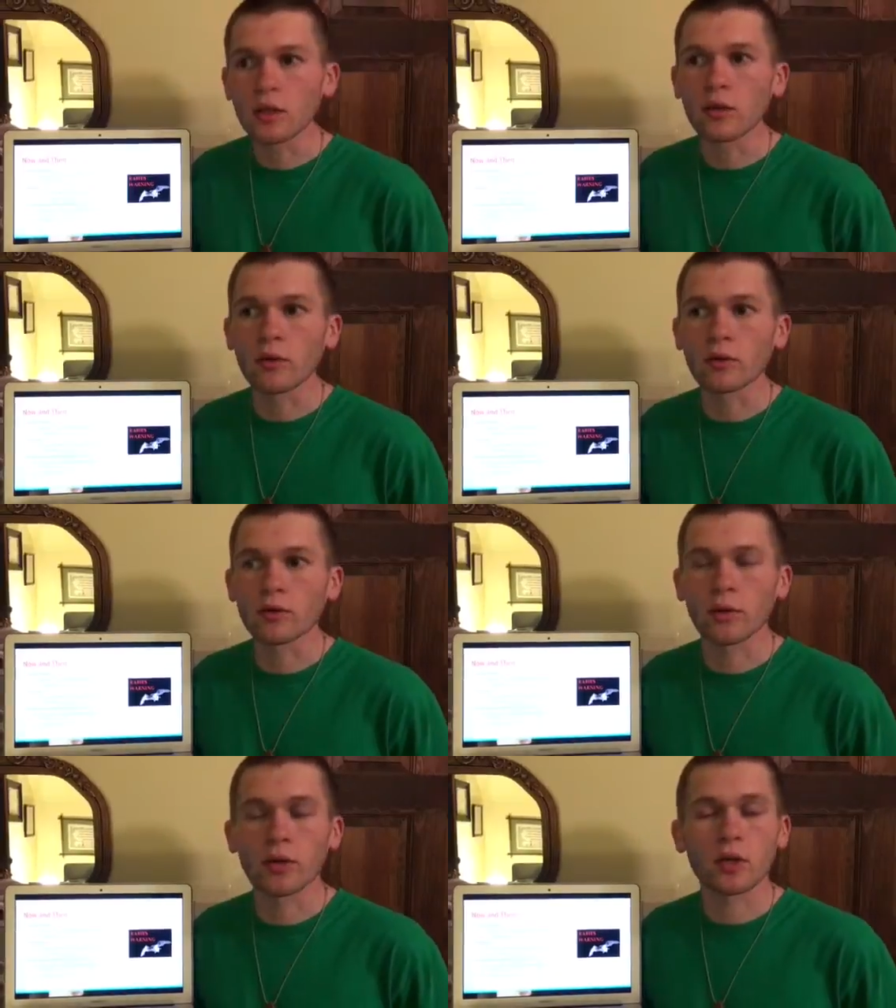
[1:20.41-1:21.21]
there is
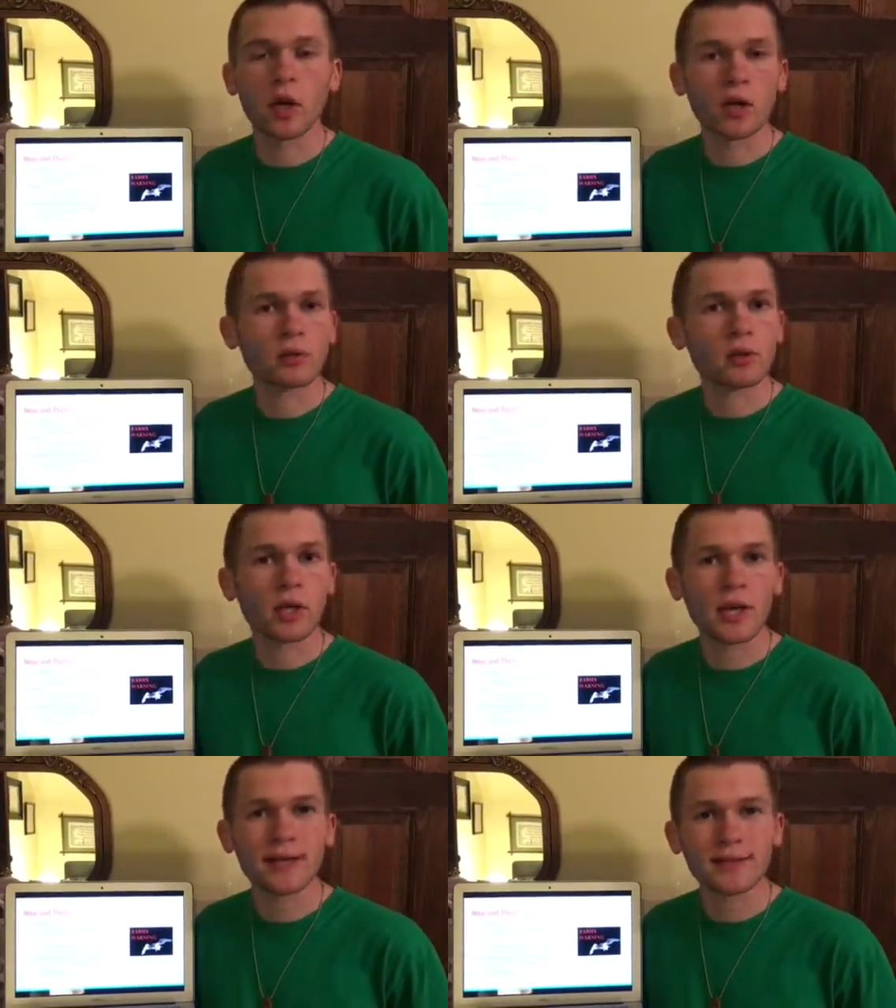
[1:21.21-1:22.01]
around 100
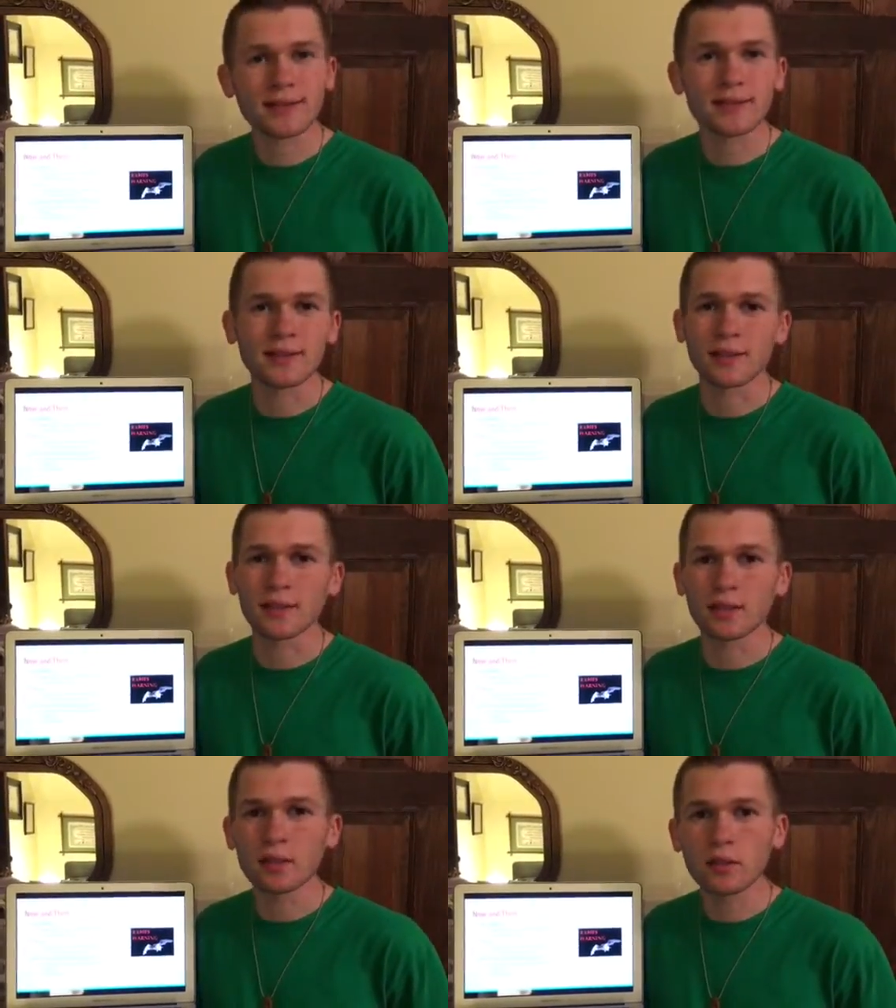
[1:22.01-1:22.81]
cases a
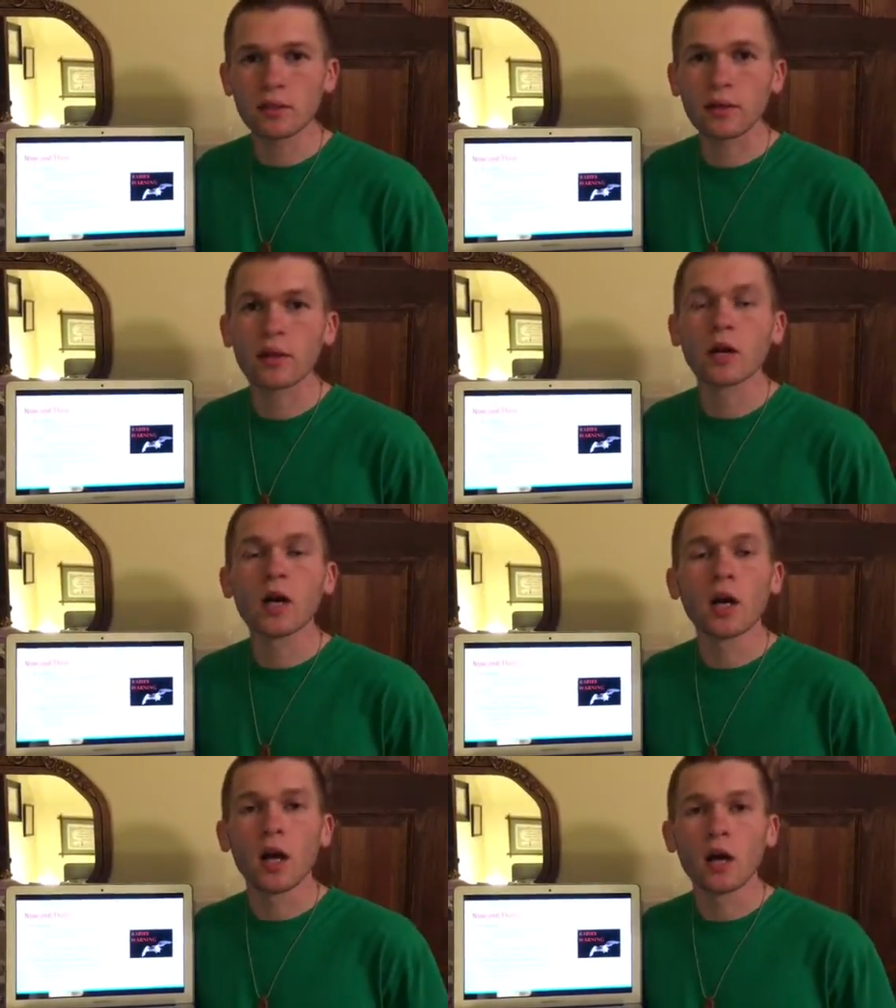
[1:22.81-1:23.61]
year
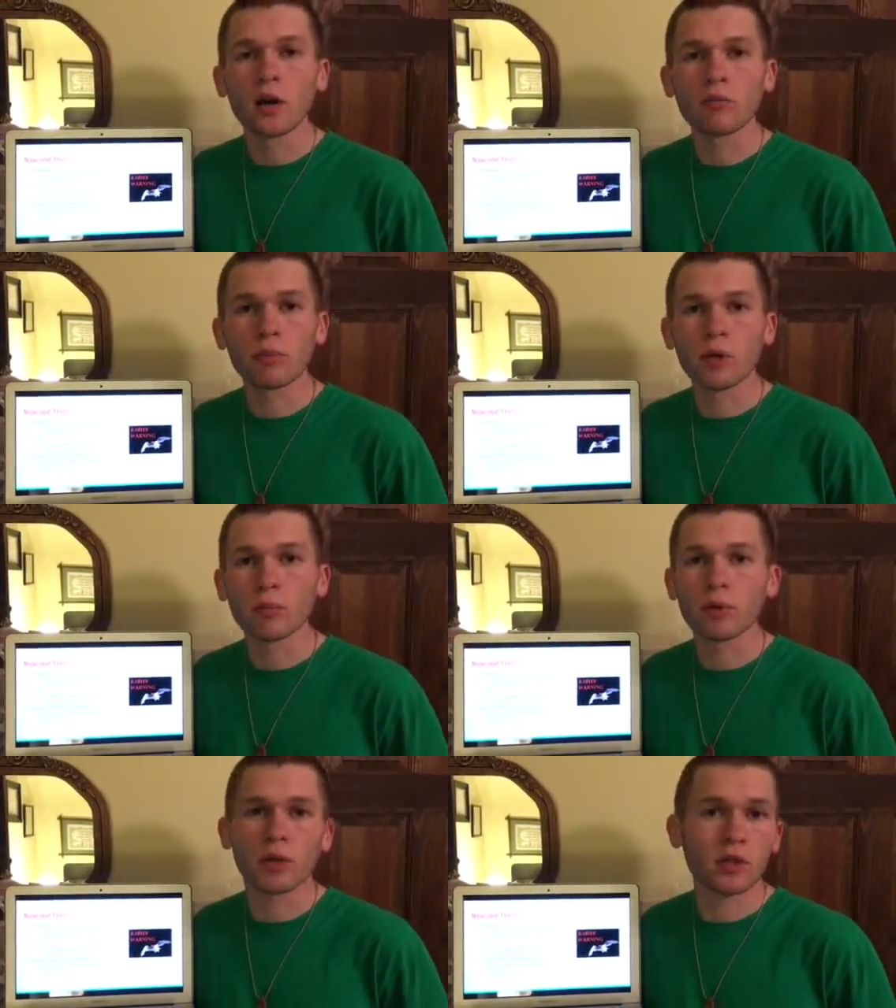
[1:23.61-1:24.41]
of
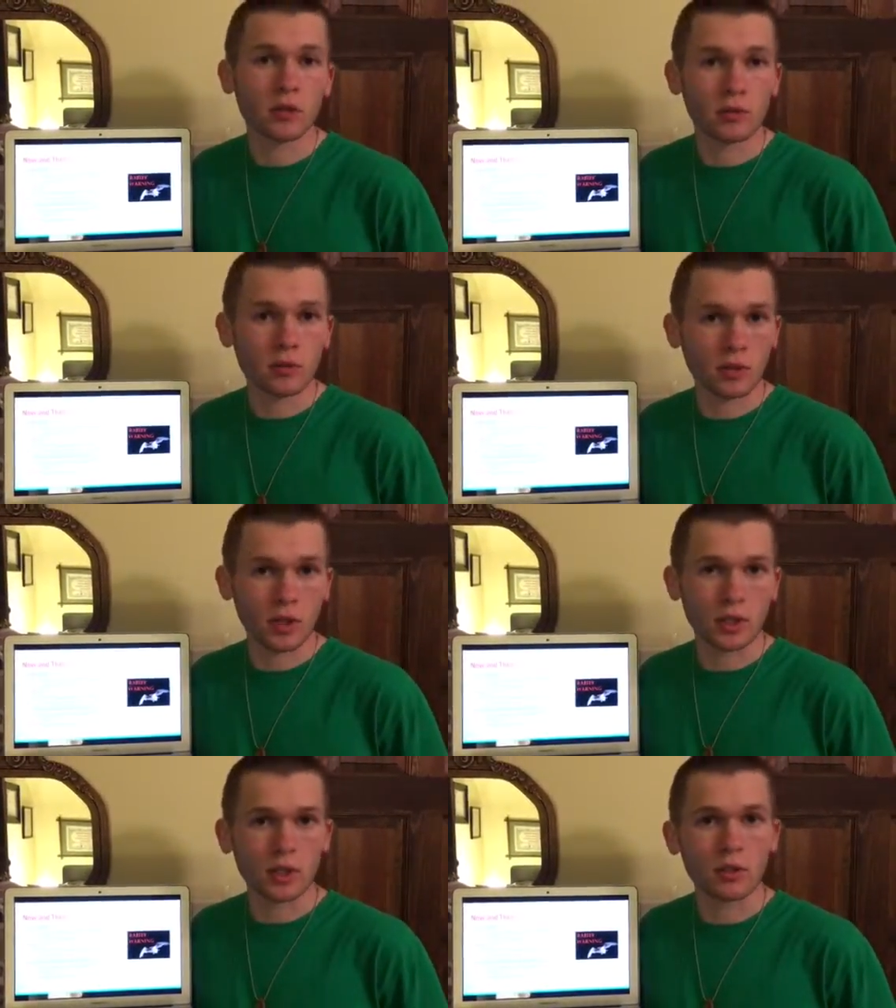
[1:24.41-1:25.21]
people in
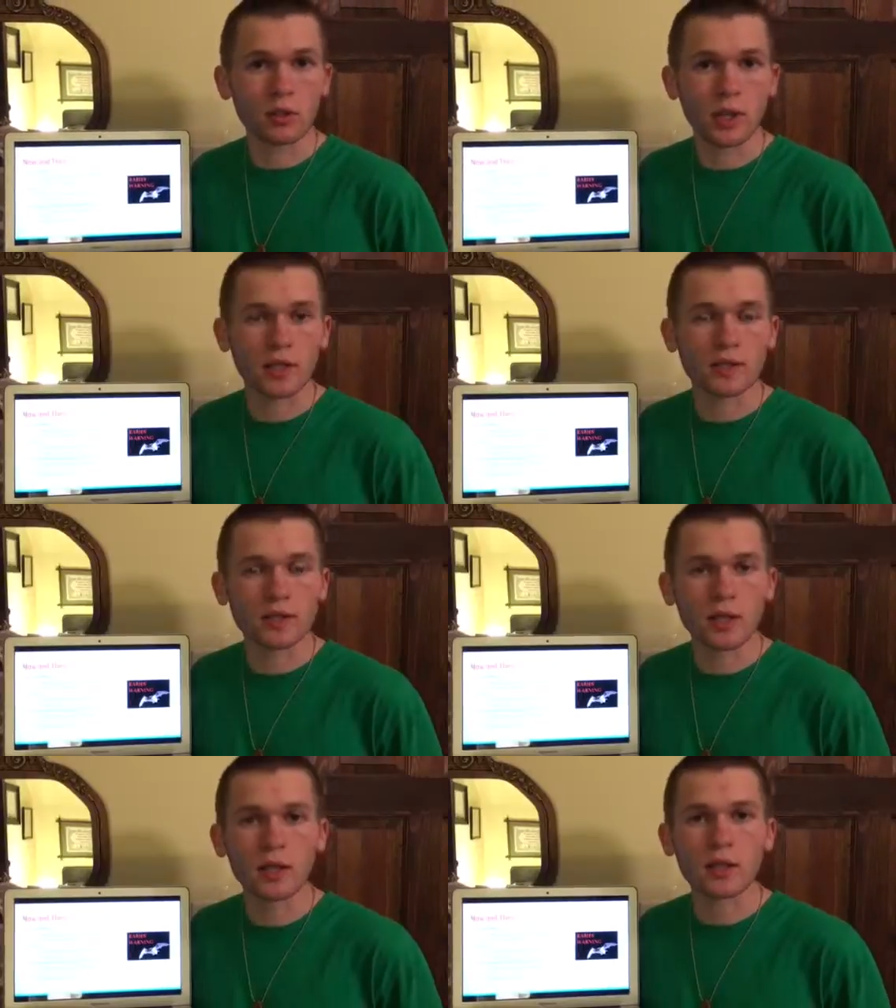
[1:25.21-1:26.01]
the United
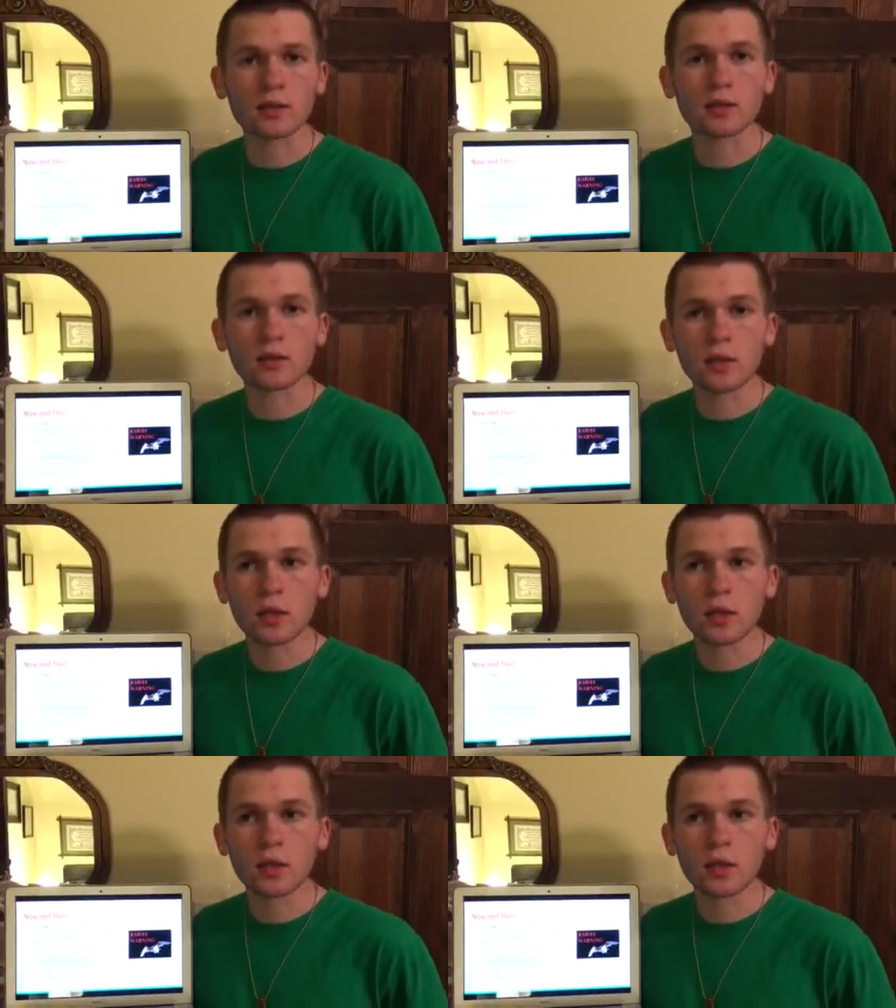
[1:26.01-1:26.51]
States